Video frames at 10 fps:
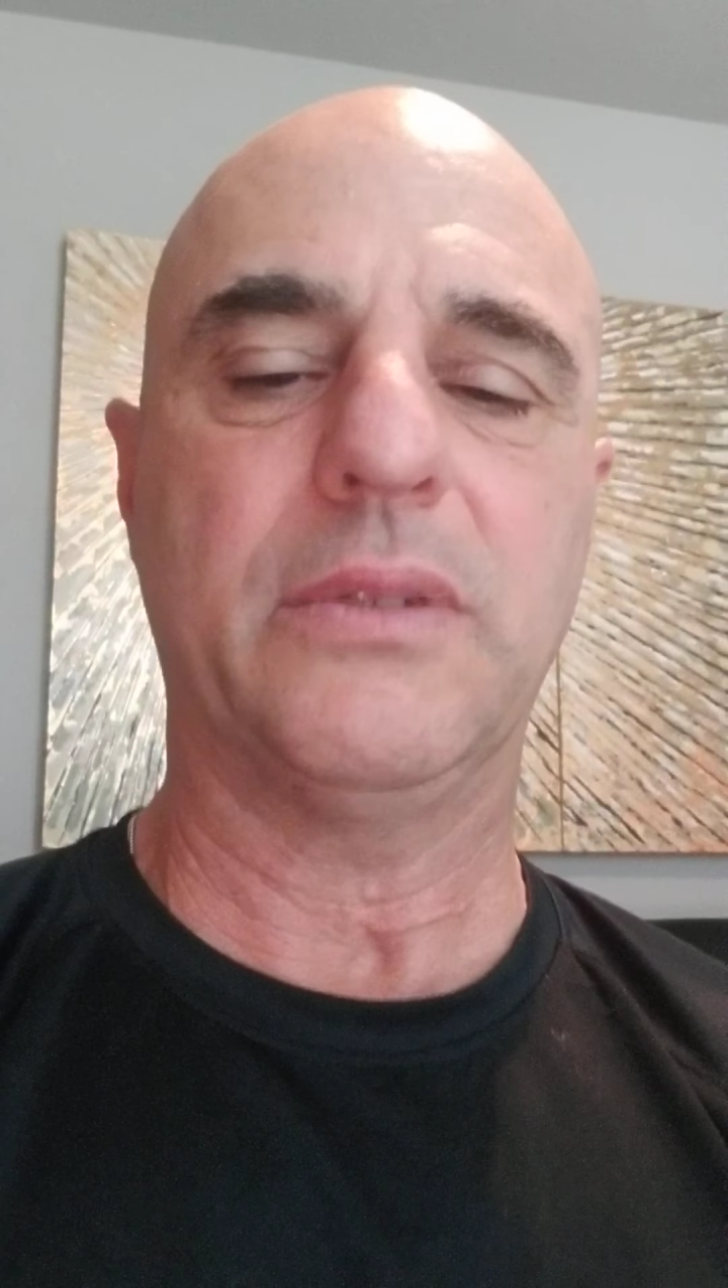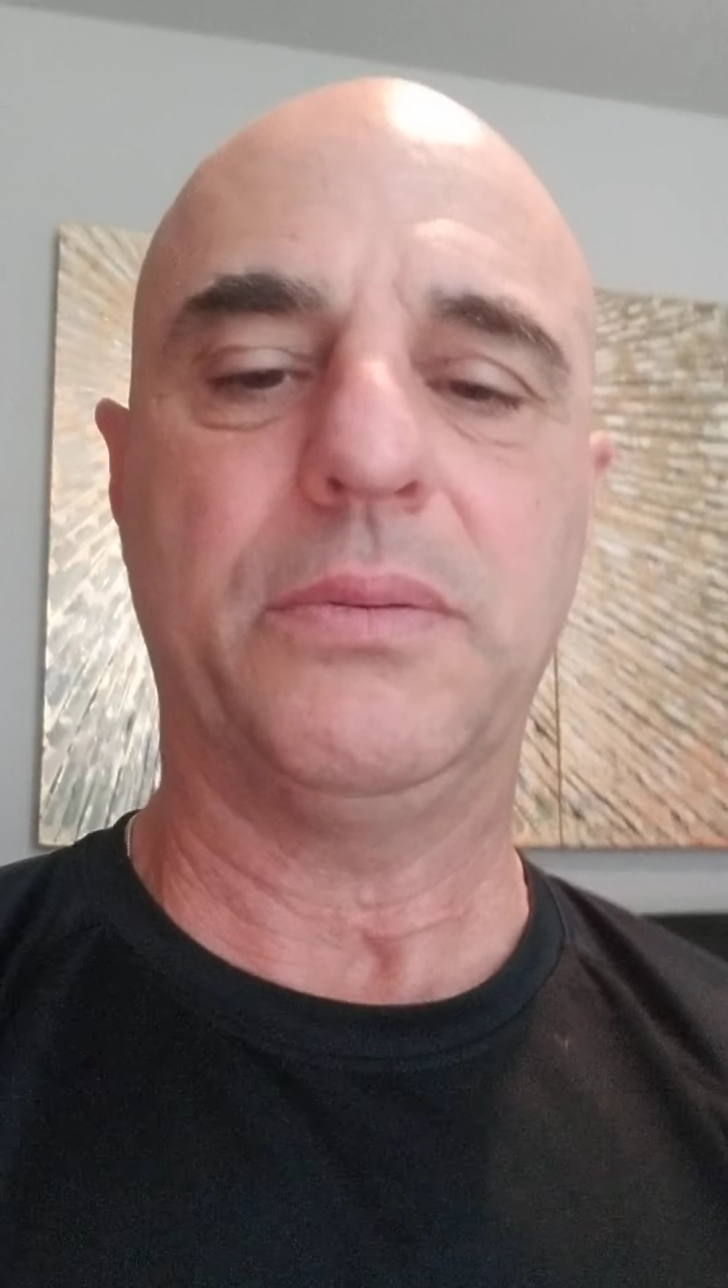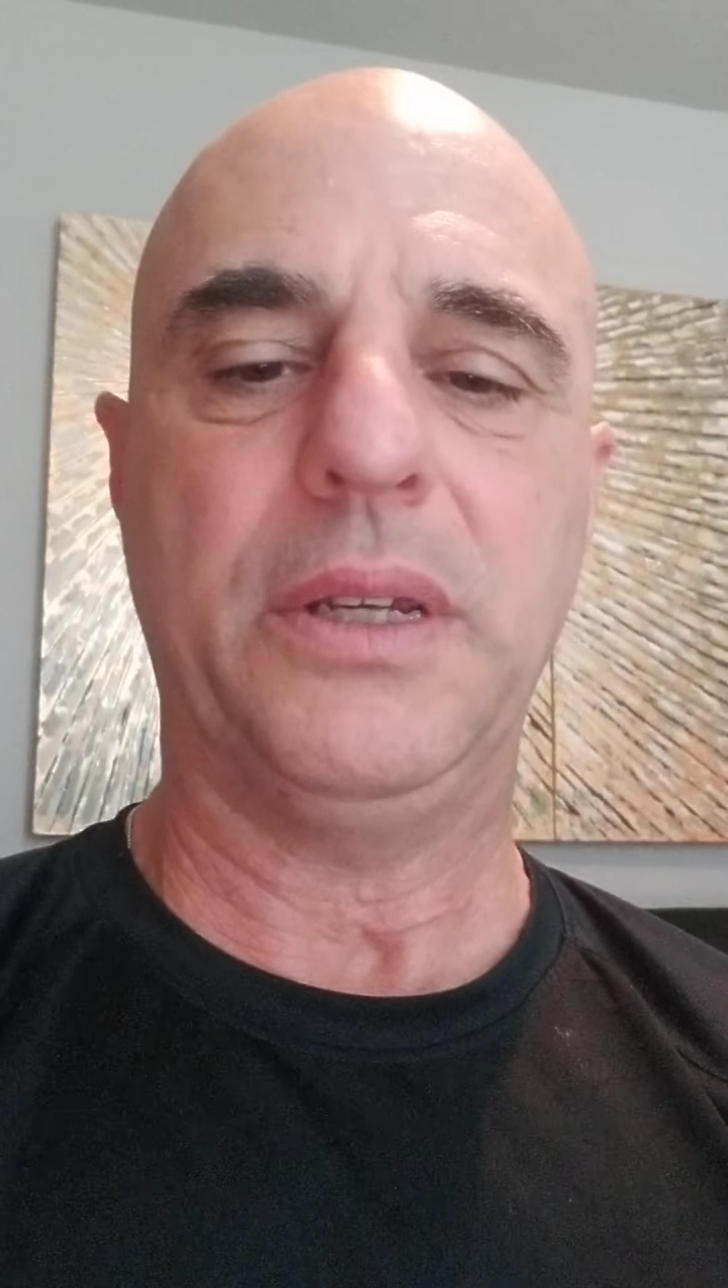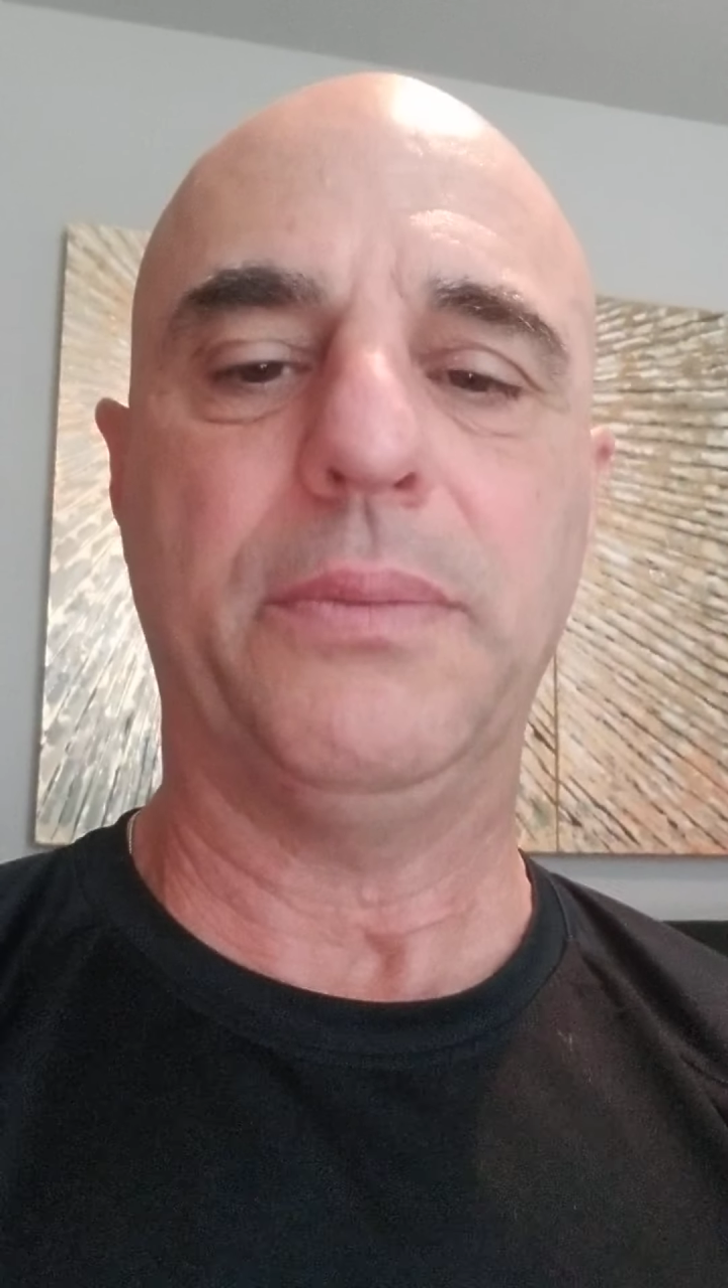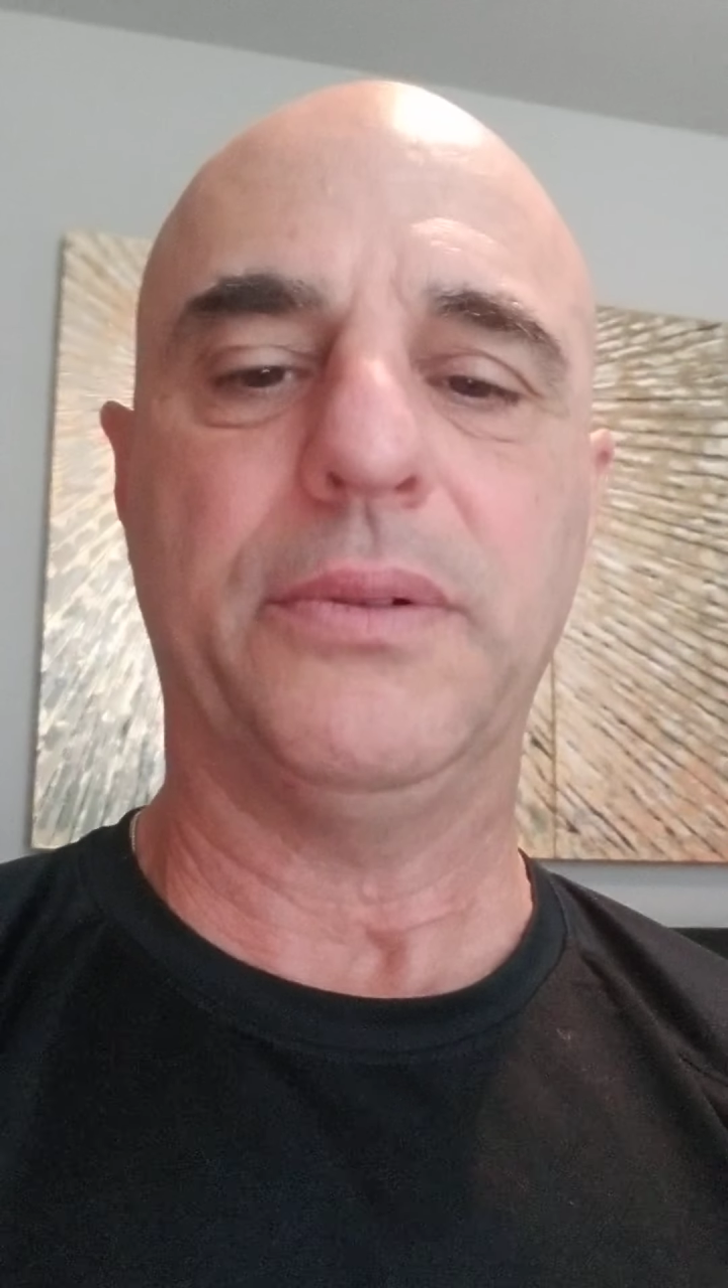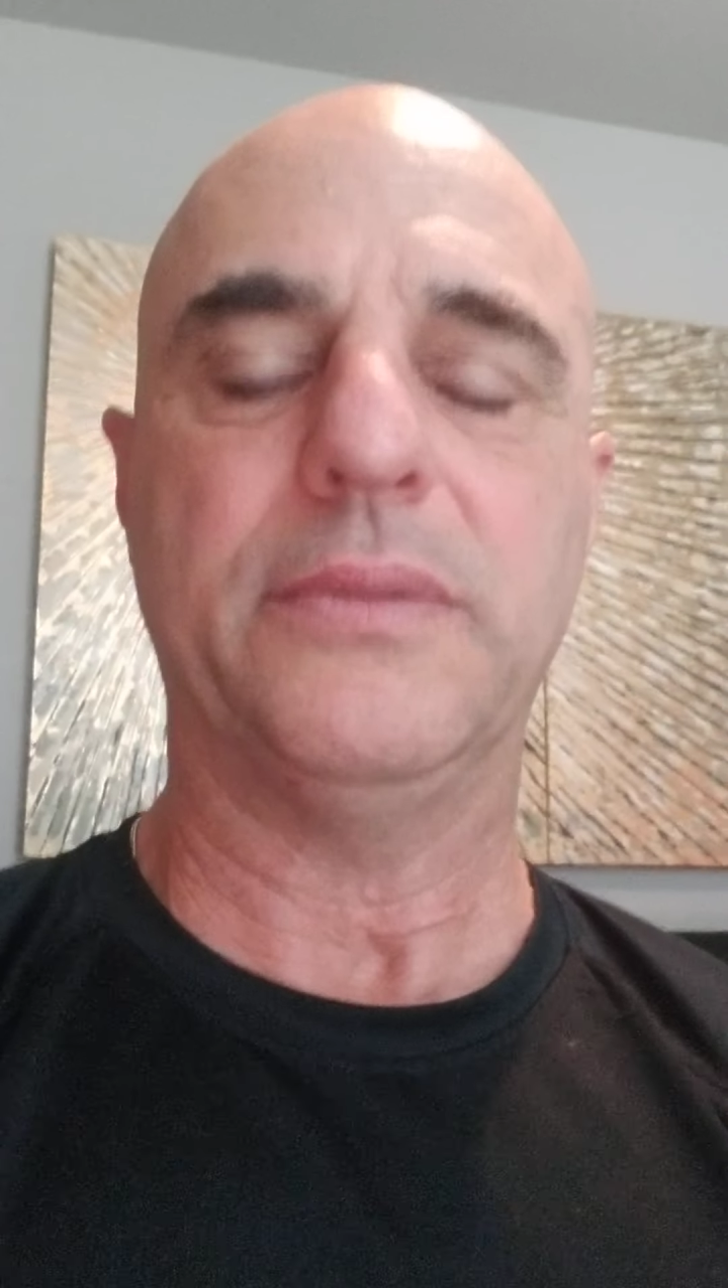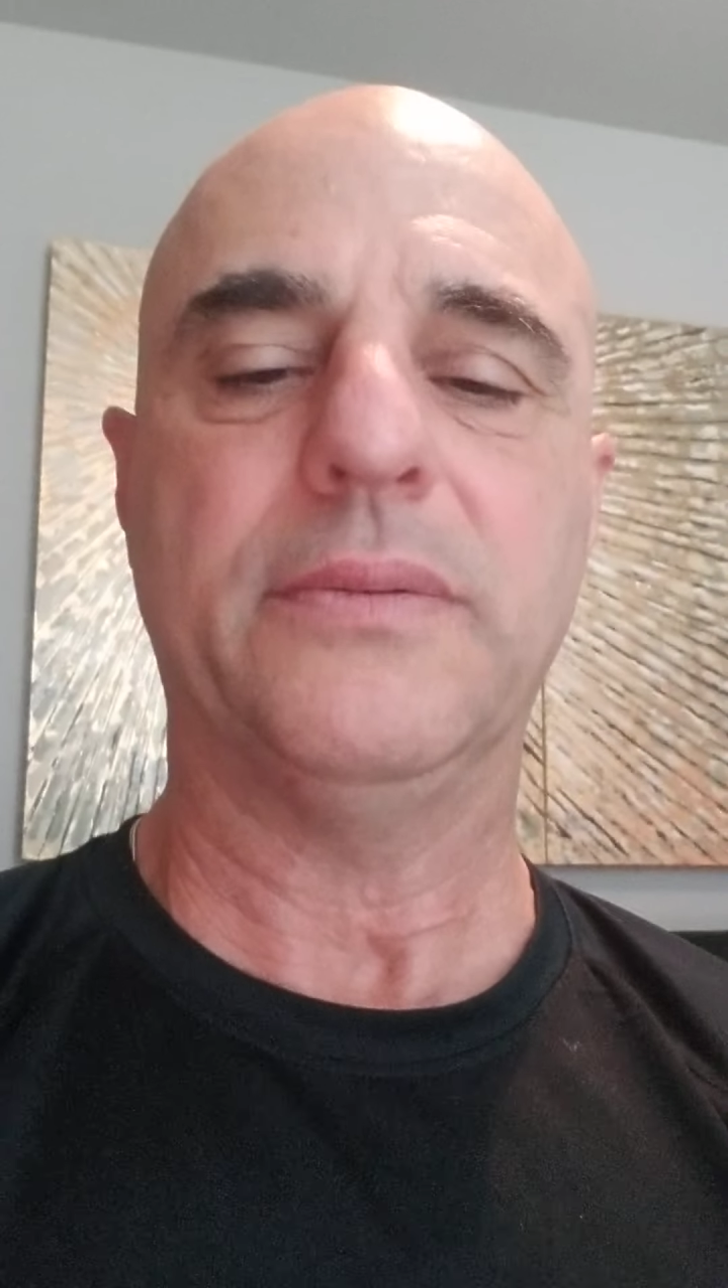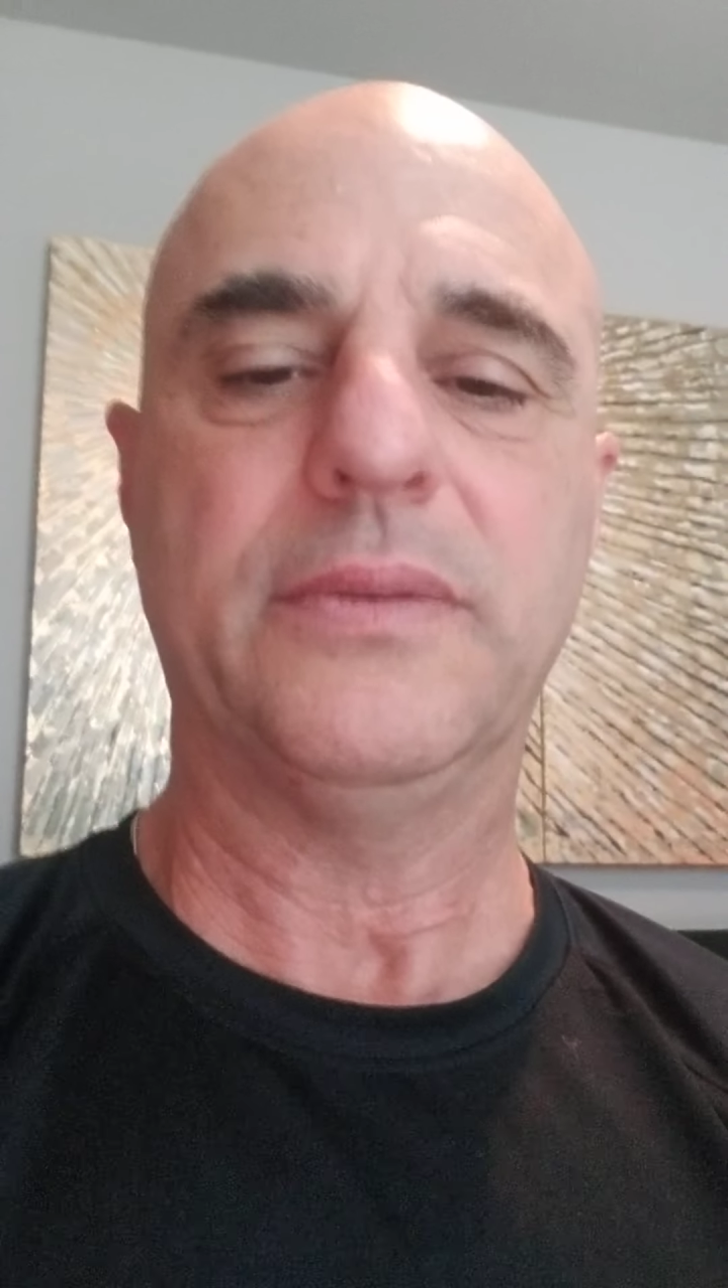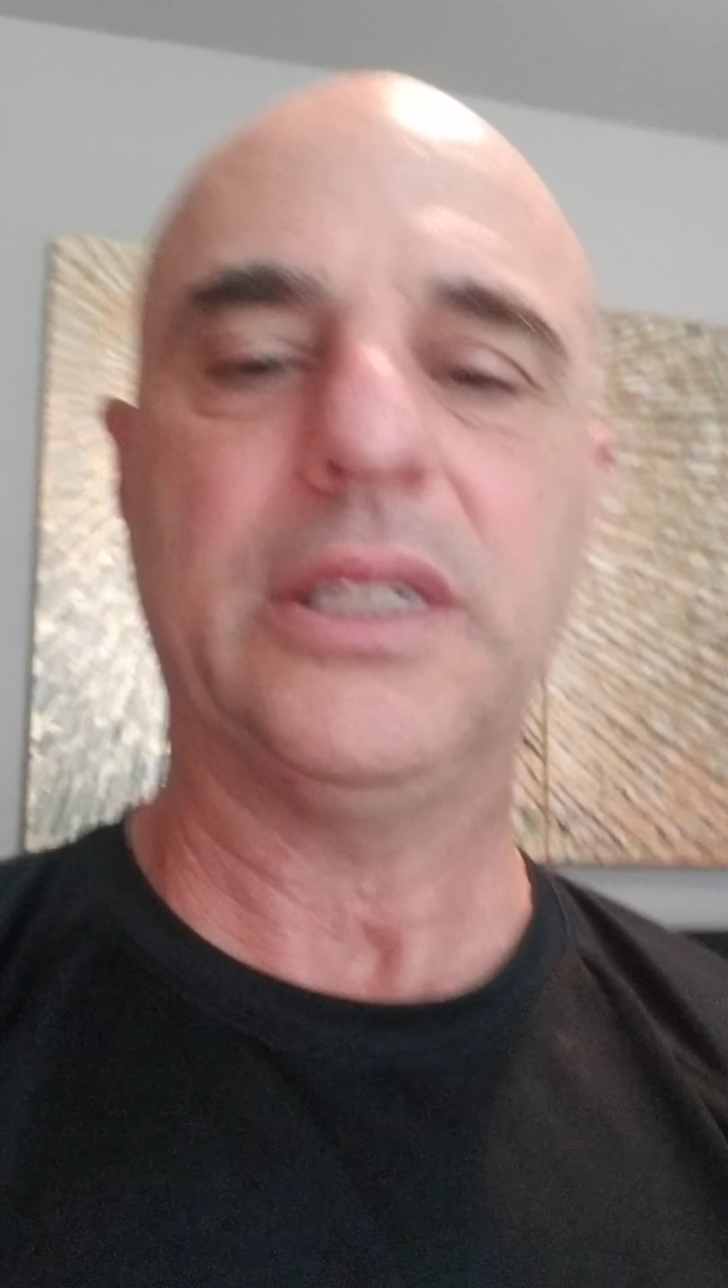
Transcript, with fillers: with people,